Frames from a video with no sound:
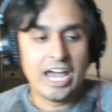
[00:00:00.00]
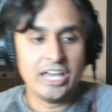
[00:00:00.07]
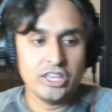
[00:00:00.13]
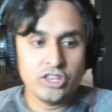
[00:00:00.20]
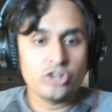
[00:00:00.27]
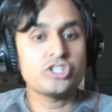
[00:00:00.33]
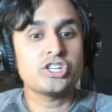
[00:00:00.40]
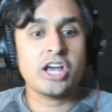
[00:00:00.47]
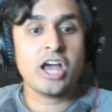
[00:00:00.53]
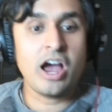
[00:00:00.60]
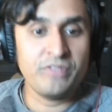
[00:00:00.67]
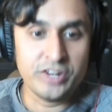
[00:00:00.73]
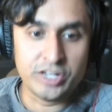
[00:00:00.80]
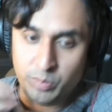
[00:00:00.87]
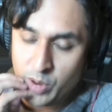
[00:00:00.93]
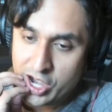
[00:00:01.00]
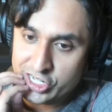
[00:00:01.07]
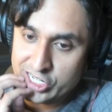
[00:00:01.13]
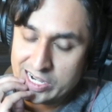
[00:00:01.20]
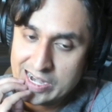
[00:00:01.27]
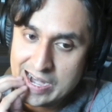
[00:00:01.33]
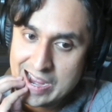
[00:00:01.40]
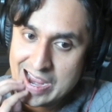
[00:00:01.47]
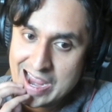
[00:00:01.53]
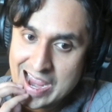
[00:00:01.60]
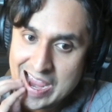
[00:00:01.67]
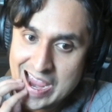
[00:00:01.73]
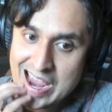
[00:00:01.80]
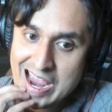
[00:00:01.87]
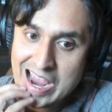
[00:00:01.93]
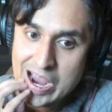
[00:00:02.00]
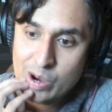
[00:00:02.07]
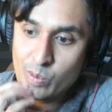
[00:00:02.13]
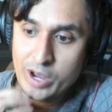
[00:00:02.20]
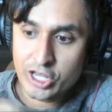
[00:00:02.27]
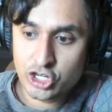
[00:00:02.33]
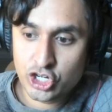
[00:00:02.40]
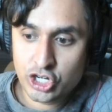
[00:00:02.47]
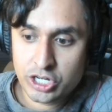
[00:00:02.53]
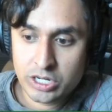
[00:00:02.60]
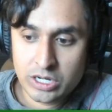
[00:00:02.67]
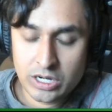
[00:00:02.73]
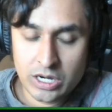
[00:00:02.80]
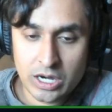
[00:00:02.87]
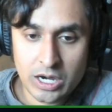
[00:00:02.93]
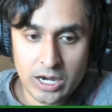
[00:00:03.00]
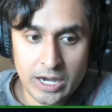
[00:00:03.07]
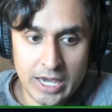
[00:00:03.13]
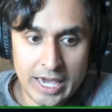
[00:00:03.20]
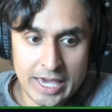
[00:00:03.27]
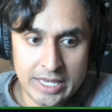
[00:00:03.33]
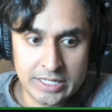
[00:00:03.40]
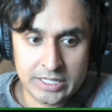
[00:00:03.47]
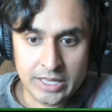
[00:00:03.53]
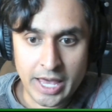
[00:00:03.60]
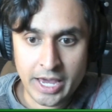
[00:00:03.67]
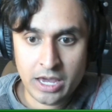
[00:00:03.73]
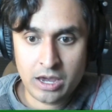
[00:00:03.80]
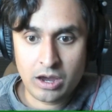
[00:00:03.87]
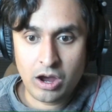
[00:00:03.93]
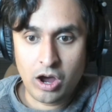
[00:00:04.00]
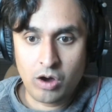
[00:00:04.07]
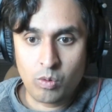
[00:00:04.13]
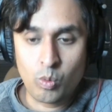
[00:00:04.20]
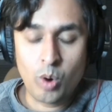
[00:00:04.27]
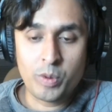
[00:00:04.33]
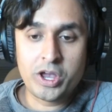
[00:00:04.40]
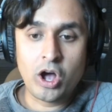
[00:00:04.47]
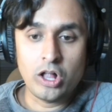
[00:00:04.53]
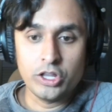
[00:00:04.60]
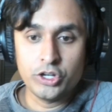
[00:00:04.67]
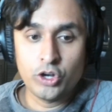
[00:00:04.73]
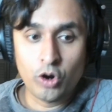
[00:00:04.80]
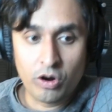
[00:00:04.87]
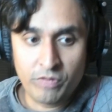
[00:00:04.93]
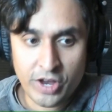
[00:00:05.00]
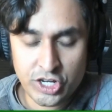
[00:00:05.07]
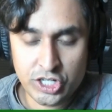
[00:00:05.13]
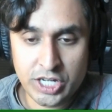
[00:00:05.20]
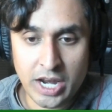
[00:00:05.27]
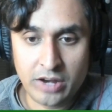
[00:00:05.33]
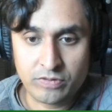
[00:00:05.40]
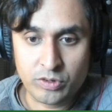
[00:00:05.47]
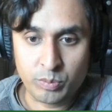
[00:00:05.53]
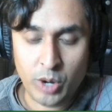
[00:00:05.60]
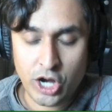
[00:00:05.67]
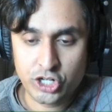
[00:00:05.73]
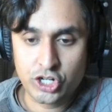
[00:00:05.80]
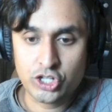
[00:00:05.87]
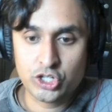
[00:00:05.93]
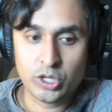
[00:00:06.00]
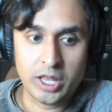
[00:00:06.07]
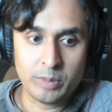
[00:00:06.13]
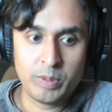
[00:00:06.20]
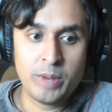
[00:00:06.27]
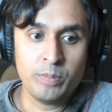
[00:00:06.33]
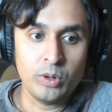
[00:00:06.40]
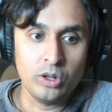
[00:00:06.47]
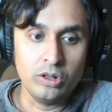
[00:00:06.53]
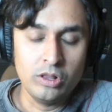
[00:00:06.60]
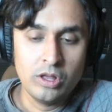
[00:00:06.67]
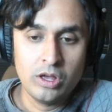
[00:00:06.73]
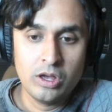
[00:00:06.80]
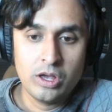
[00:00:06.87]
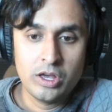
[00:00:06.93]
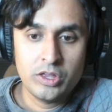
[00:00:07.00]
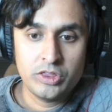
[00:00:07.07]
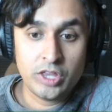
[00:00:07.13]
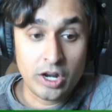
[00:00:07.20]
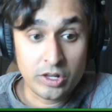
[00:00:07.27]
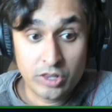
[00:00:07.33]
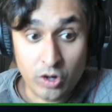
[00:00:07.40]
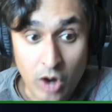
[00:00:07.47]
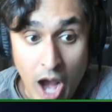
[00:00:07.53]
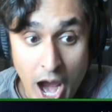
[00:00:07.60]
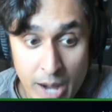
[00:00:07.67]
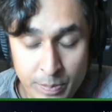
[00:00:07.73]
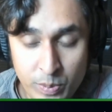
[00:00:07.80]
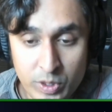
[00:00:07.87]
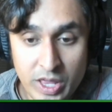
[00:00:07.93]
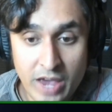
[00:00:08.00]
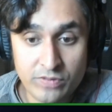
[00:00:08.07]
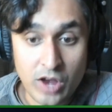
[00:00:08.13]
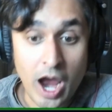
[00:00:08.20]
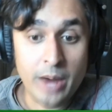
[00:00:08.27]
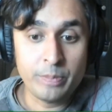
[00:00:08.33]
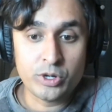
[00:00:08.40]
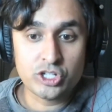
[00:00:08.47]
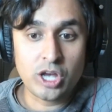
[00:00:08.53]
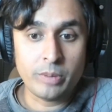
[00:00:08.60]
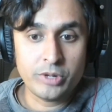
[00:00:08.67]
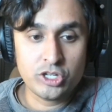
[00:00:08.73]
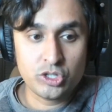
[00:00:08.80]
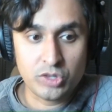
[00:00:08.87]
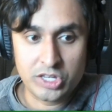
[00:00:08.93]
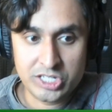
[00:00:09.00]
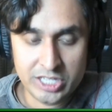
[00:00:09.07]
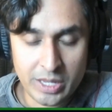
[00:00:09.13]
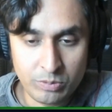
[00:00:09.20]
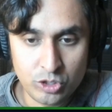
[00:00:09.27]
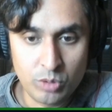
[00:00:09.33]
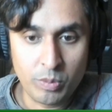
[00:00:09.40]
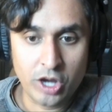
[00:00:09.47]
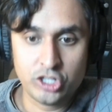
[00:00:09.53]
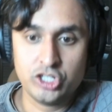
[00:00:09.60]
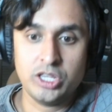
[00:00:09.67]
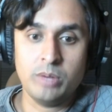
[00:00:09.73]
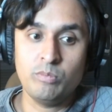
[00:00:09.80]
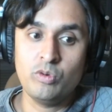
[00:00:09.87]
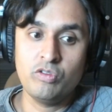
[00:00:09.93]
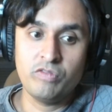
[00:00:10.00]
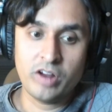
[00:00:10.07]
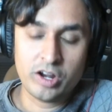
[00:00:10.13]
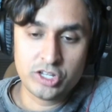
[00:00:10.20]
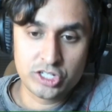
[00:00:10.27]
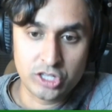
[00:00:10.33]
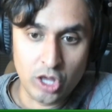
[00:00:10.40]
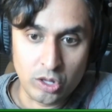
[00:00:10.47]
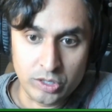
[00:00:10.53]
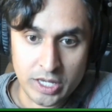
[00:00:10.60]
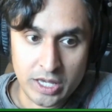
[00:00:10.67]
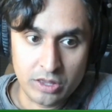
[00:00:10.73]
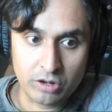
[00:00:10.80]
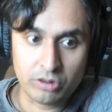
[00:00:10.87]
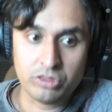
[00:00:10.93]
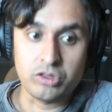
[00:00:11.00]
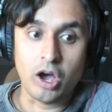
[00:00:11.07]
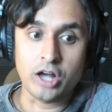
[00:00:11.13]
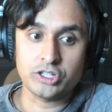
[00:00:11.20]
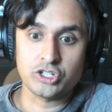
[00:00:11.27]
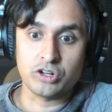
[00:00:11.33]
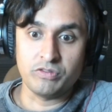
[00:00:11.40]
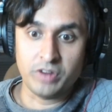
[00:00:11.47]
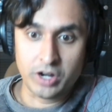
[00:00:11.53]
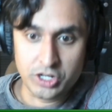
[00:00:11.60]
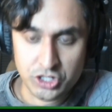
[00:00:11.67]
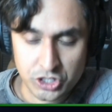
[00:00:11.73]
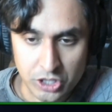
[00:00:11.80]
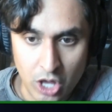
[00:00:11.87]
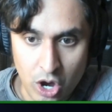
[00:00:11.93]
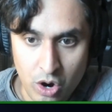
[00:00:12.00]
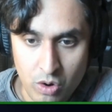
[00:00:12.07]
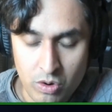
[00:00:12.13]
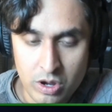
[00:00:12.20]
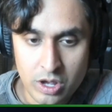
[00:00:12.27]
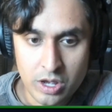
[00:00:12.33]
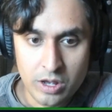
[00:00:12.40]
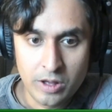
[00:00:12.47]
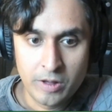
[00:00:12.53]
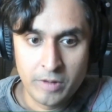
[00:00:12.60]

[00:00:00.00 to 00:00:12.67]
And then there's a kapha depression, which is like uh, what we call a neurovegetative depression. So like people, they're, they're hyper, they have hypersomnia, so they sleep too much, they move very slowly, their thoughts are very slow.